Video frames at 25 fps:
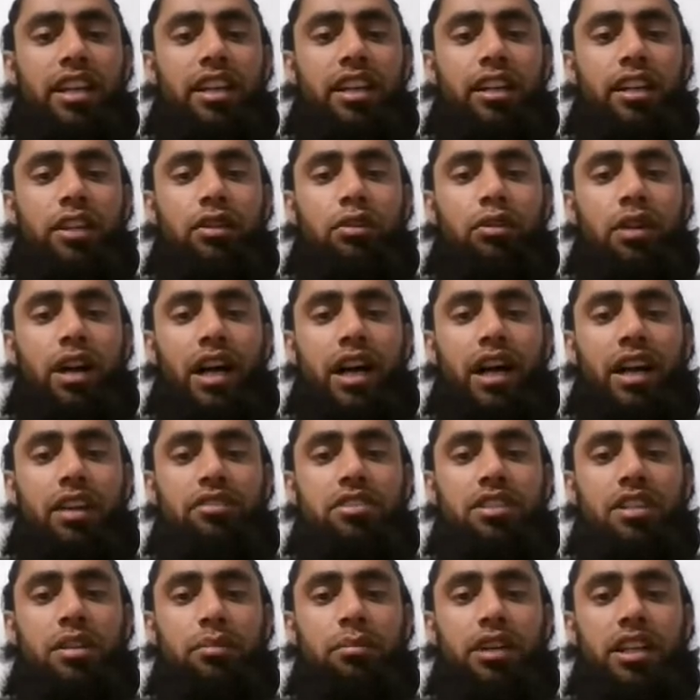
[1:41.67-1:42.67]
you have
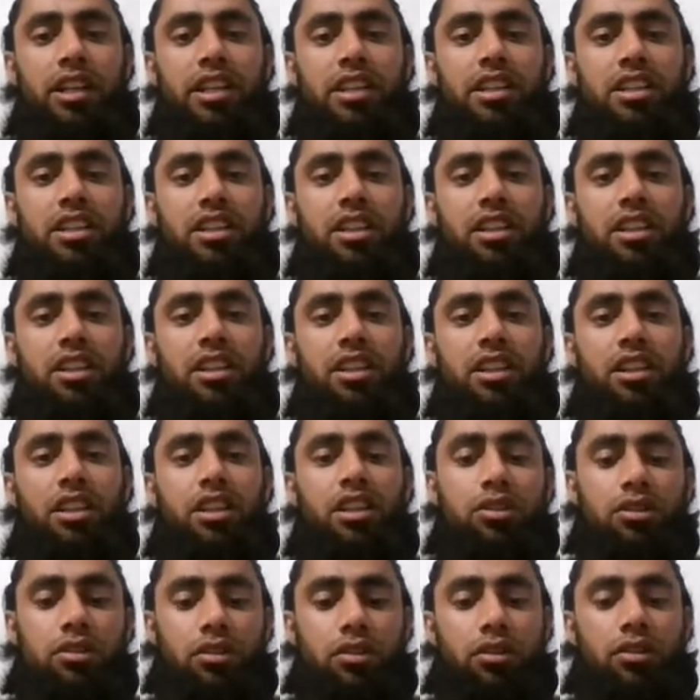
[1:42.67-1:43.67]
some additional,
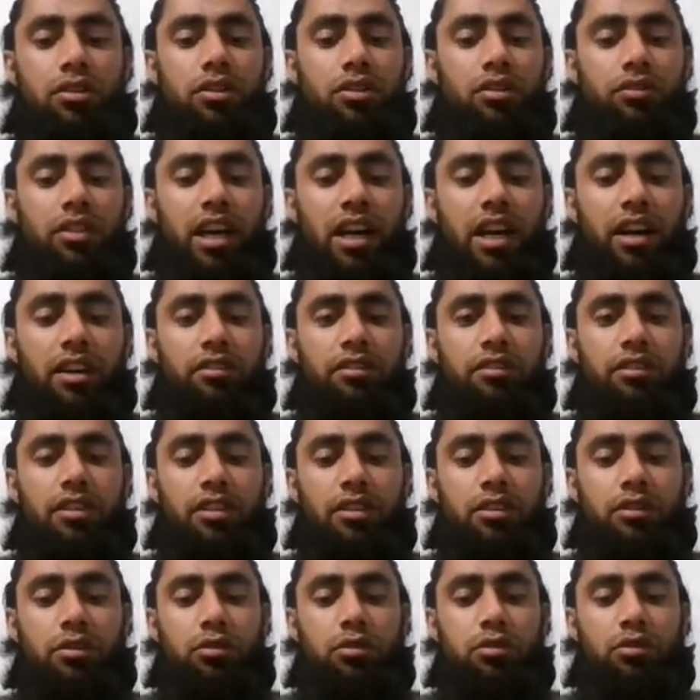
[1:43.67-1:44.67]
so we have
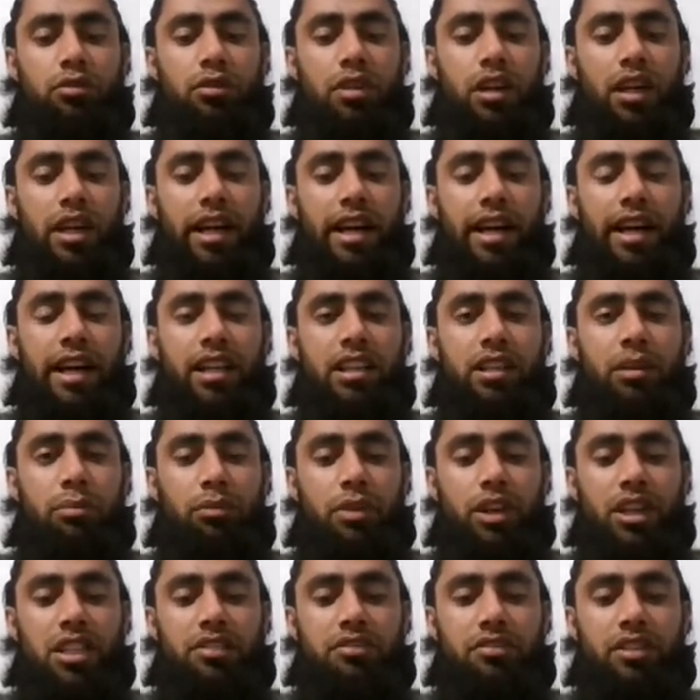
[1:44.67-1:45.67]
to add the
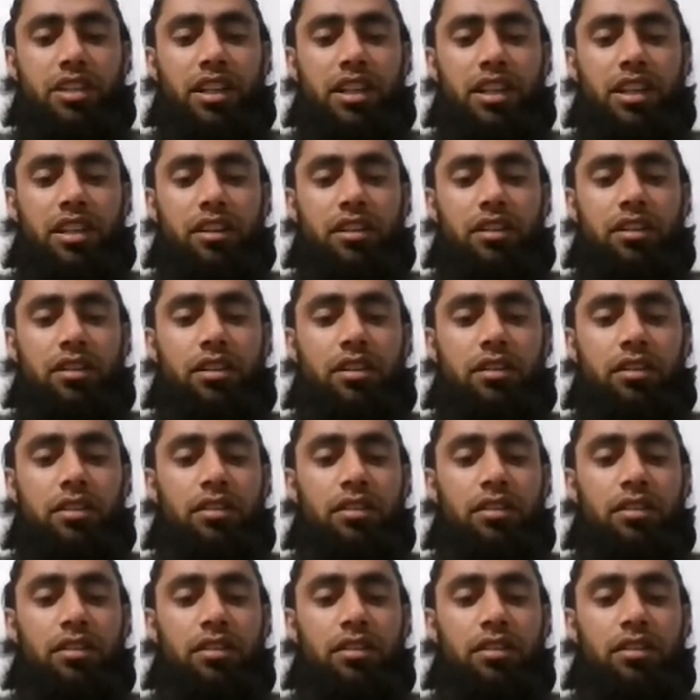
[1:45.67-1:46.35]
password here.